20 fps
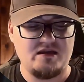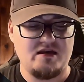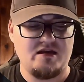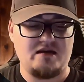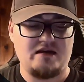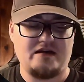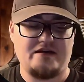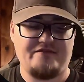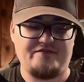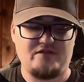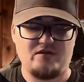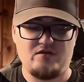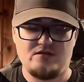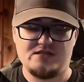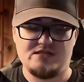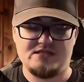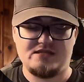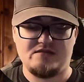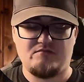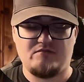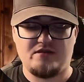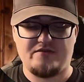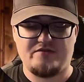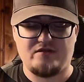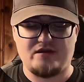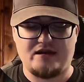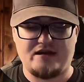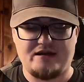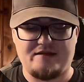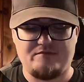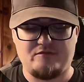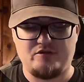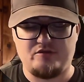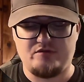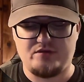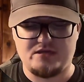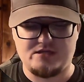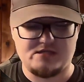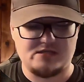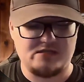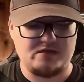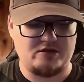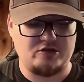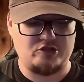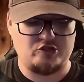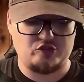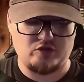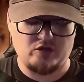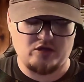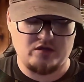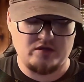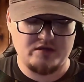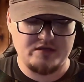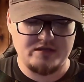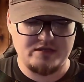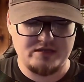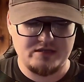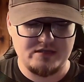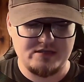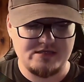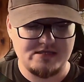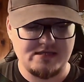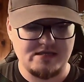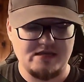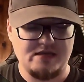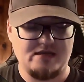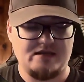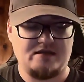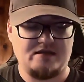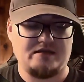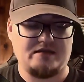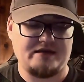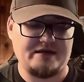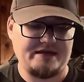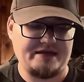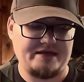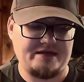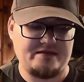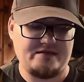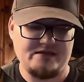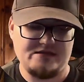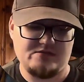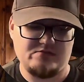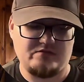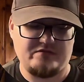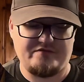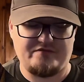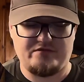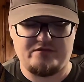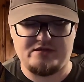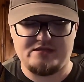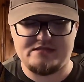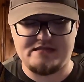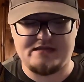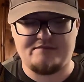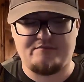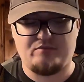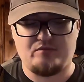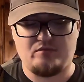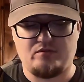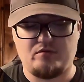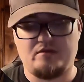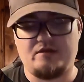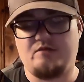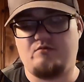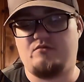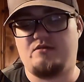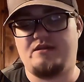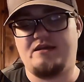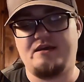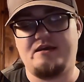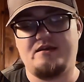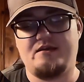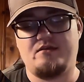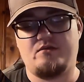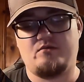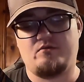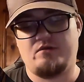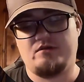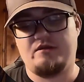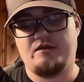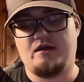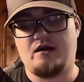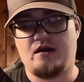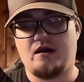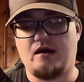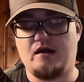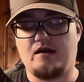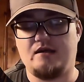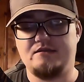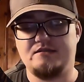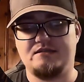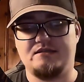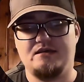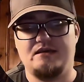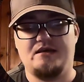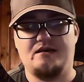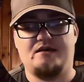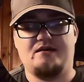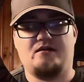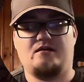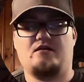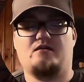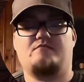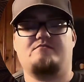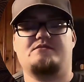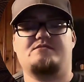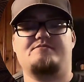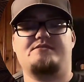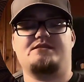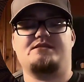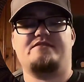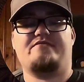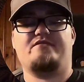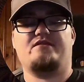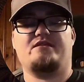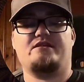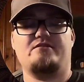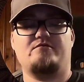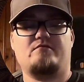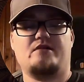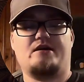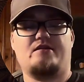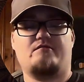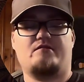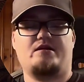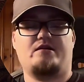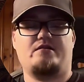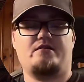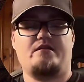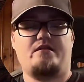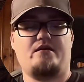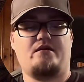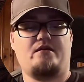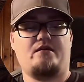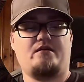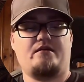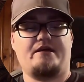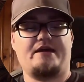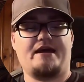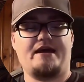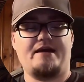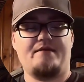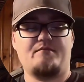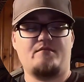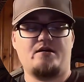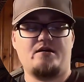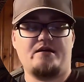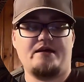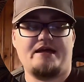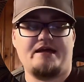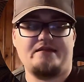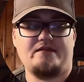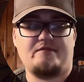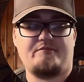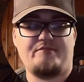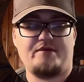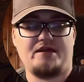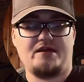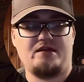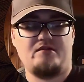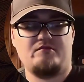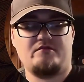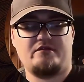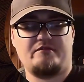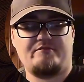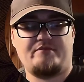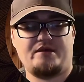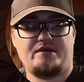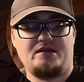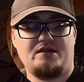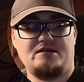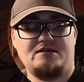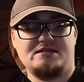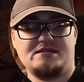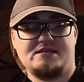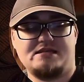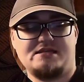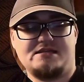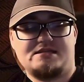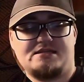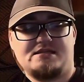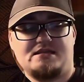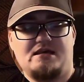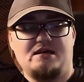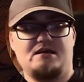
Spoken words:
I've noticed that whenever I'm doing certain drawings, like this one, for example, it would get really hot. Specifically right around the camera and the pen, where the pen sits.